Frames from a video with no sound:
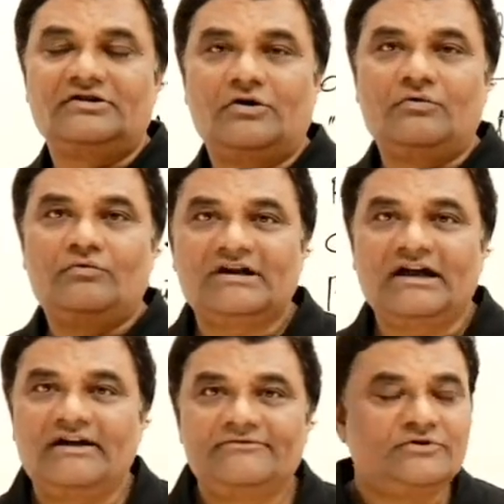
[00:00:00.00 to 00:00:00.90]
Now what I
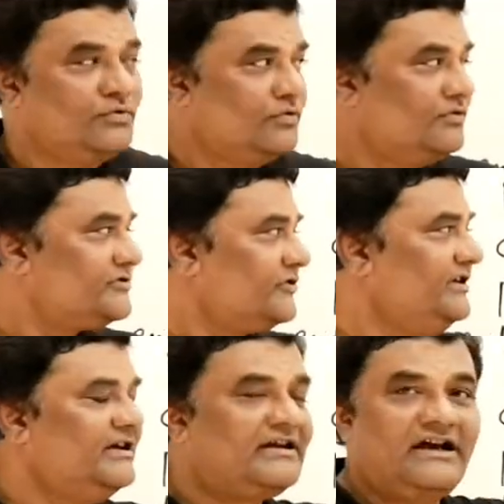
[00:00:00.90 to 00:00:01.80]
have to do? So
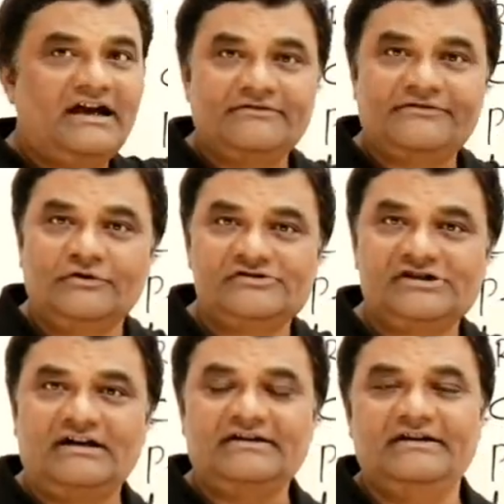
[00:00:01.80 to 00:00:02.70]
here I have a
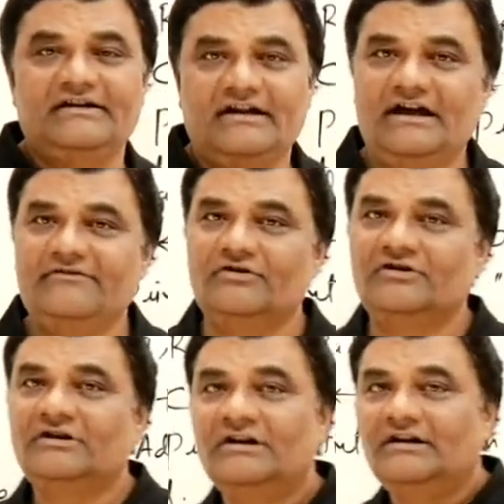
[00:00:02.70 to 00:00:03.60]
flowchart, here I have
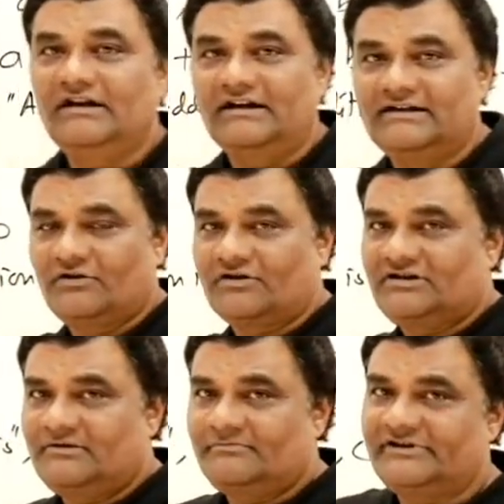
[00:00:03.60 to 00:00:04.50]
a
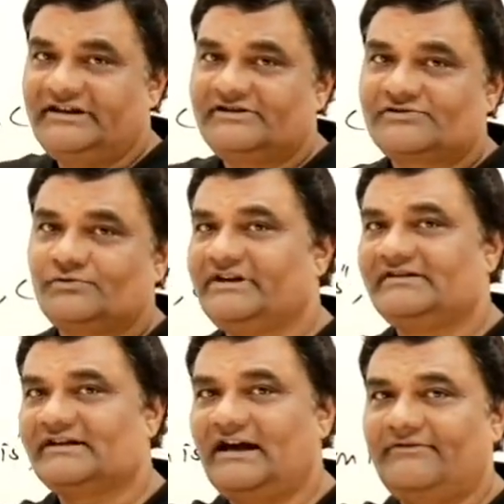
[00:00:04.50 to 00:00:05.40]
algorithm. These two
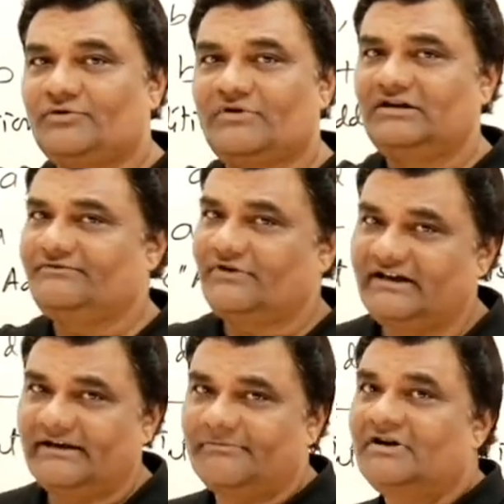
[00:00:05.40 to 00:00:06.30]
things I have to
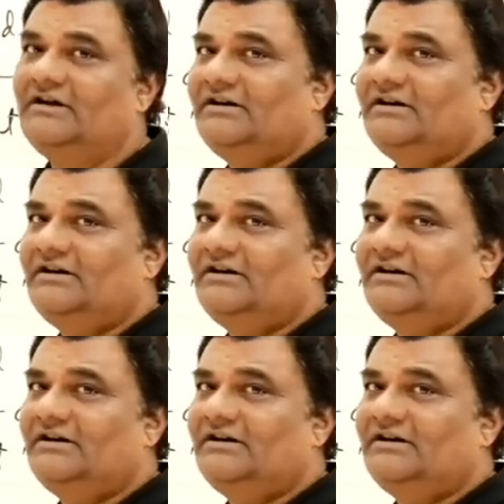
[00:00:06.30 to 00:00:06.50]
convert them.